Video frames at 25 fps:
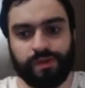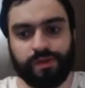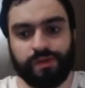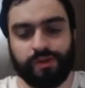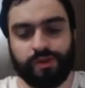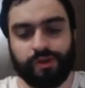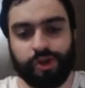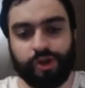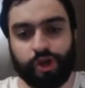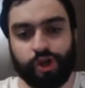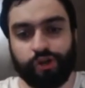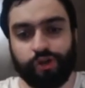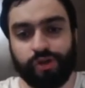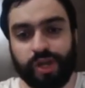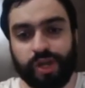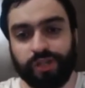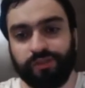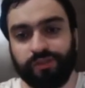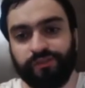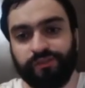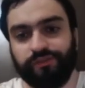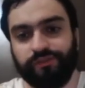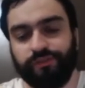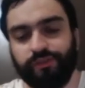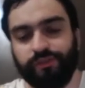
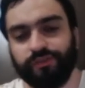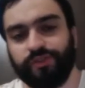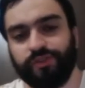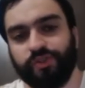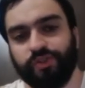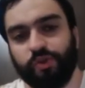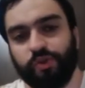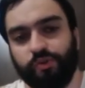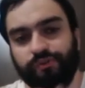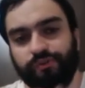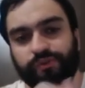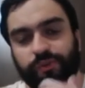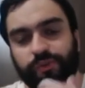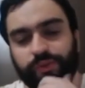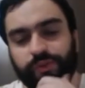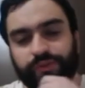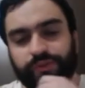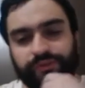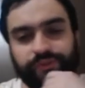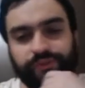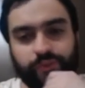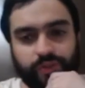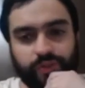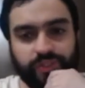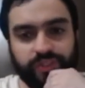alright, so for the
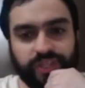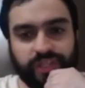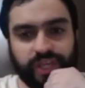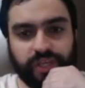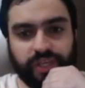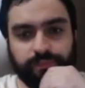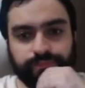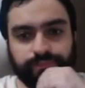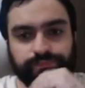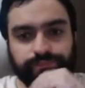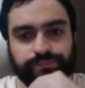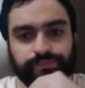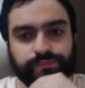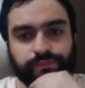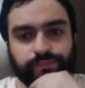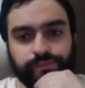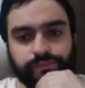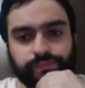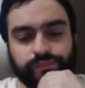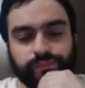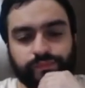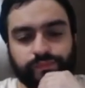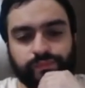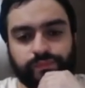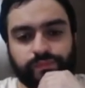full game,
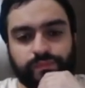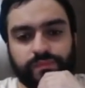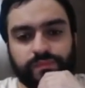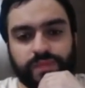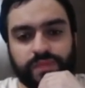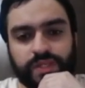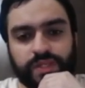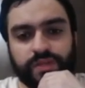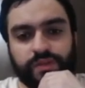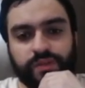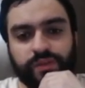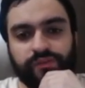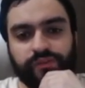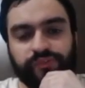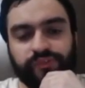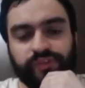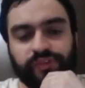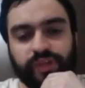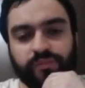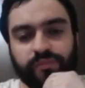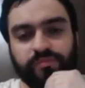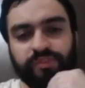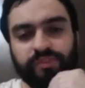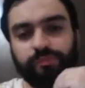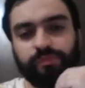the
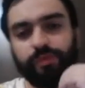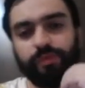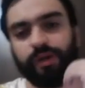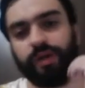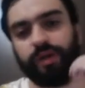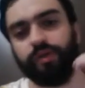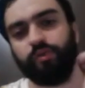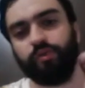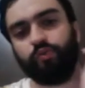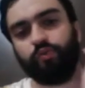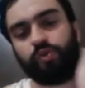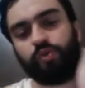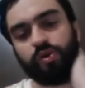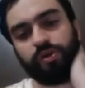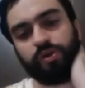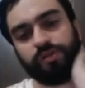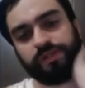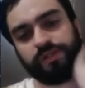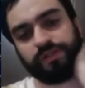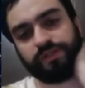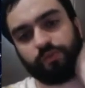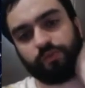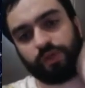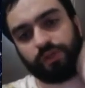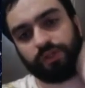famed Brian Wall
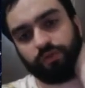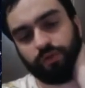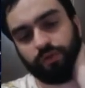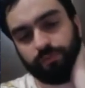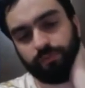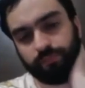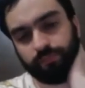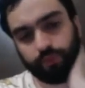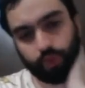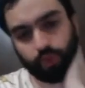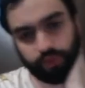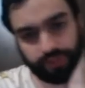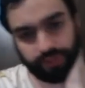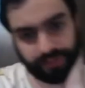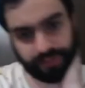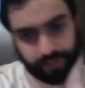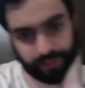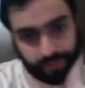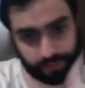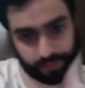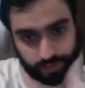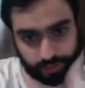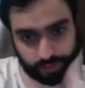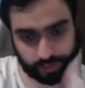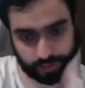is one who employs
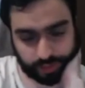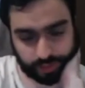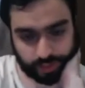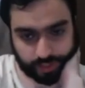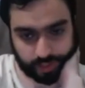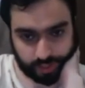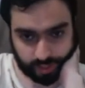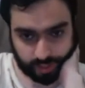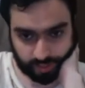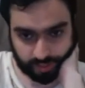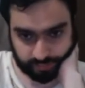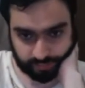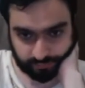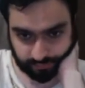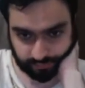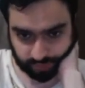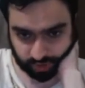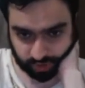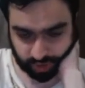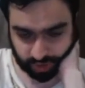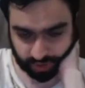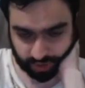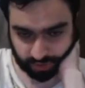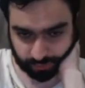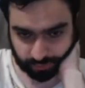the
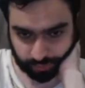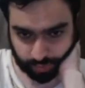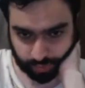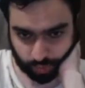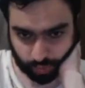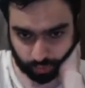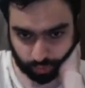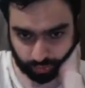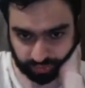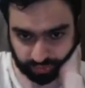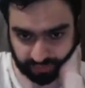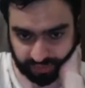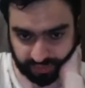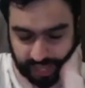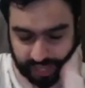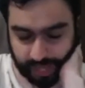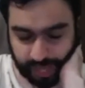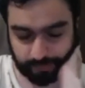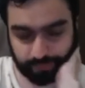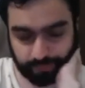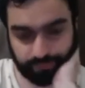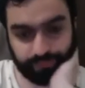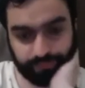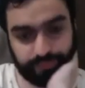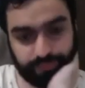fishing pole
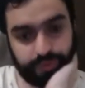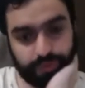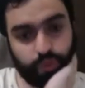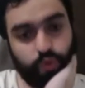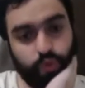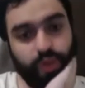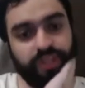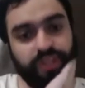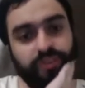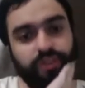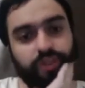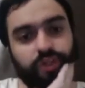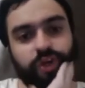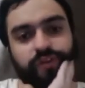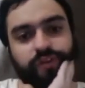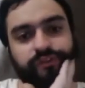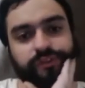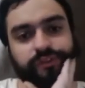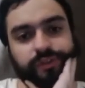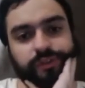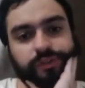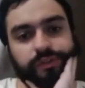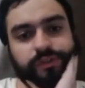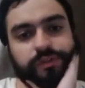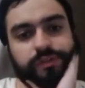trap quite
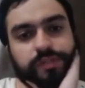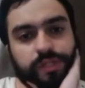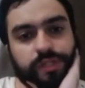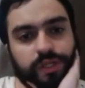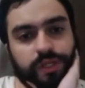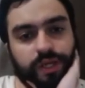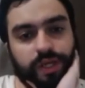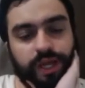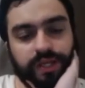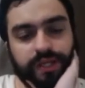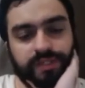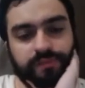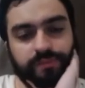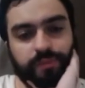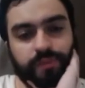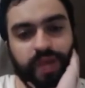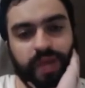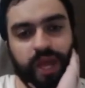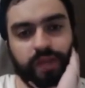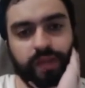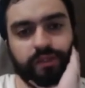often as black.